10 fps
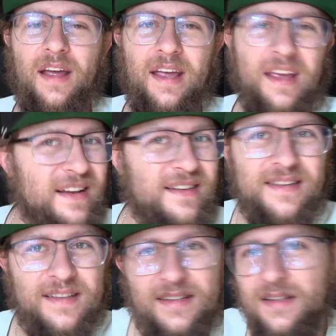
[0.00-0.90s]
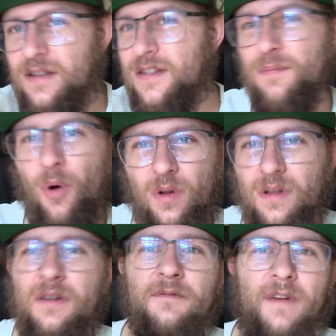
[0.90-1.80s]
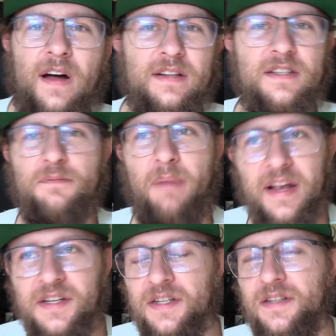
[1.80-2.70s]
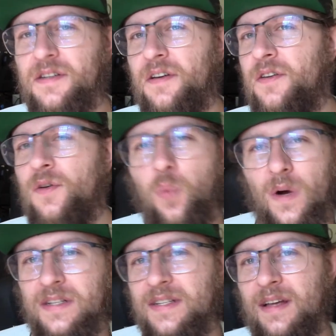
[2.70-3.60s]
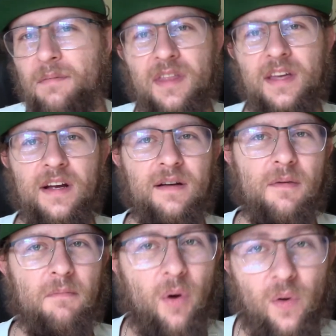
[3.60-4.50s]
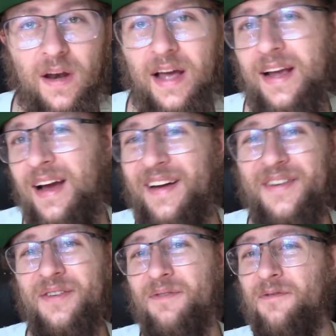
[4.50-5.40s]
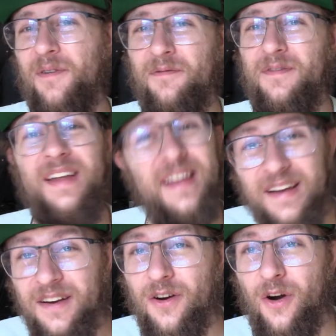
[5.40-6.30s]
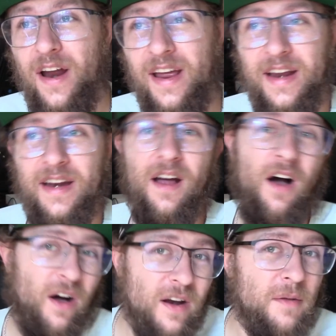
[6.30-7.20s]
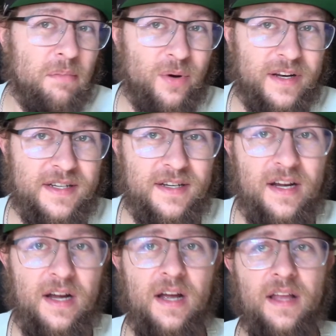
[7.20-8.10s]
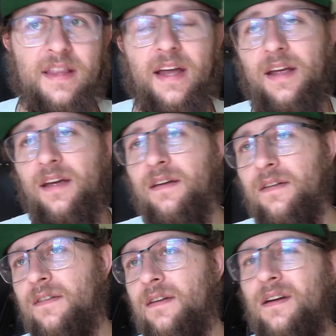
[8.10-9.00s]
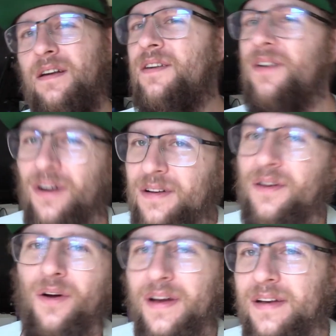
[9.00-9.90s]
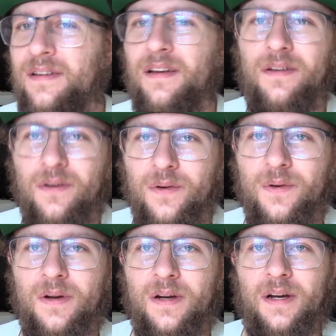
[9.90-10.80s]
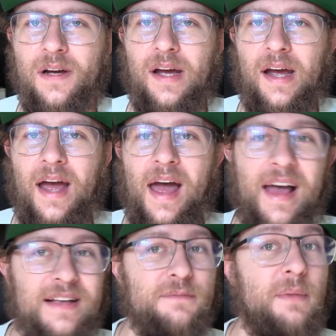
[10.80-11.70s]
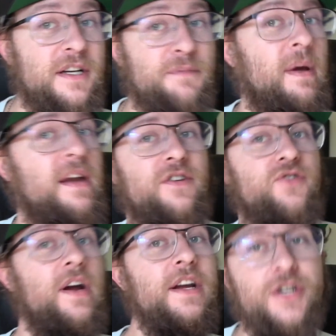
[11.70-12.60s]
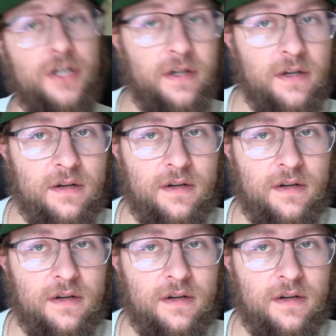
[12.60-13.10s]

in small confined spaces. You want something more like 115 grain hollow point that is not going to do as much penetration,